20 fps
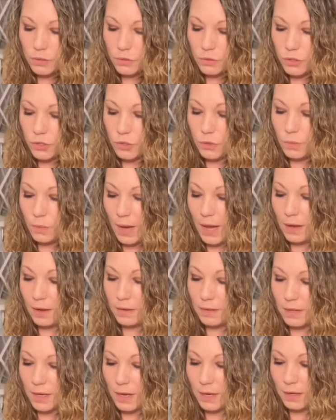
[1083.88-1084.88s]
to
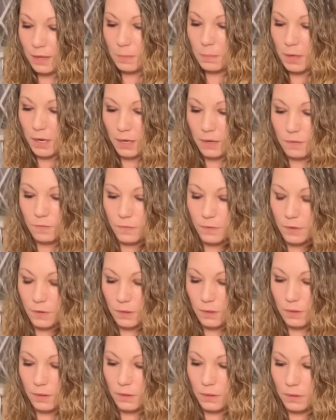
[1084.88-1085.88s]
end any
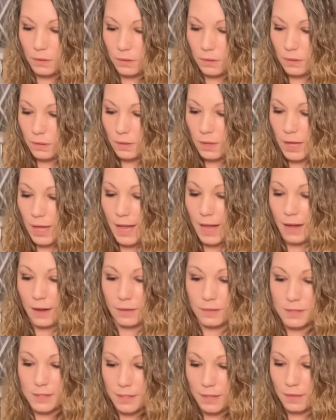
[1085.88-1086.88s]
painful
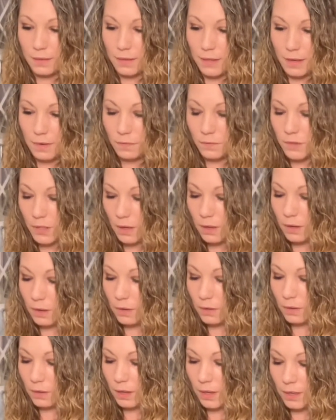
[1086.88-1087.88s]
acts that they've done
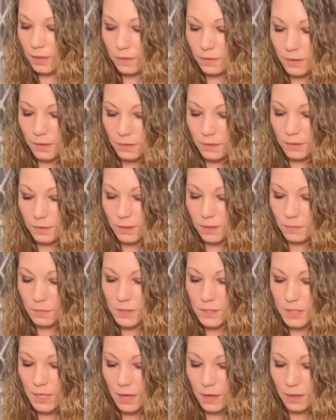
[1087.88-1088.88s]
or anything that they've
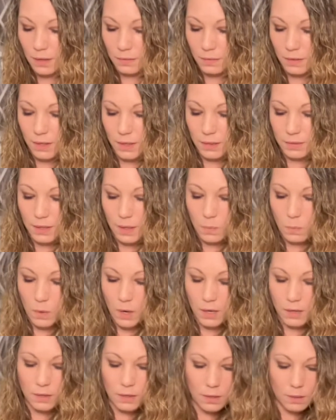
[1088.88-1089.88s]
said. Like, they
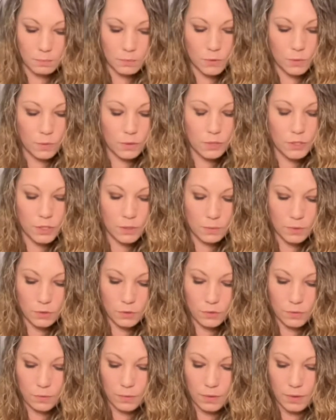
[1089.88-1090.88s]
want to come towards you with
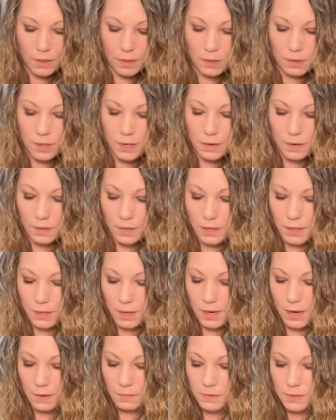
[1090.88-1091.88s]
truth and clarity and
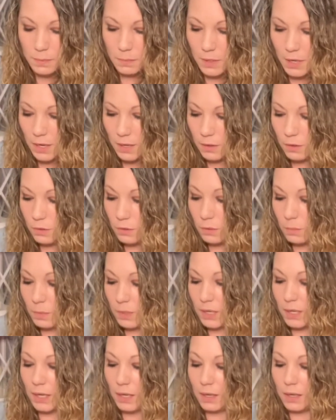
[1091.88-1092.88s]
have some kind of new
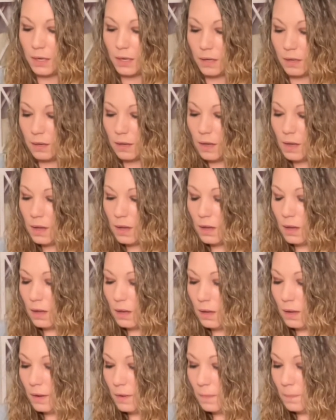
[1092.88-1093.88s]
beginning
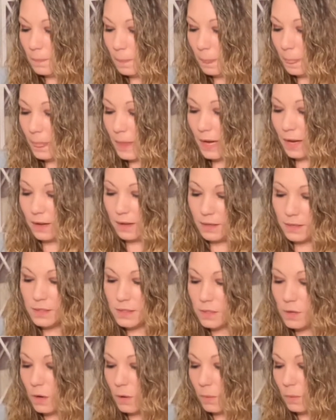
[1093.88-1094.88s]
that is
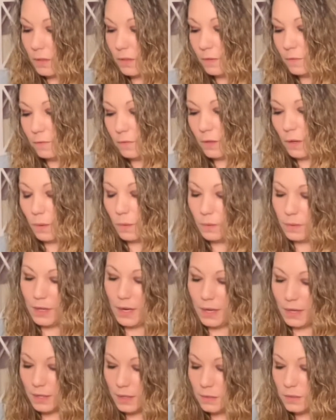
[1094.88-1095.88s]
go with the flow,
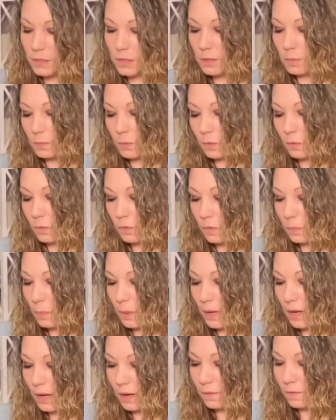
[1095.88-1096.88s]
that is smooth. But
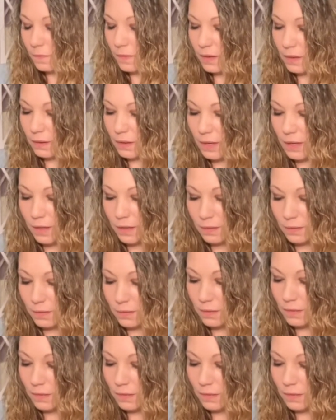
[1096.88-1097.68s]
I feel like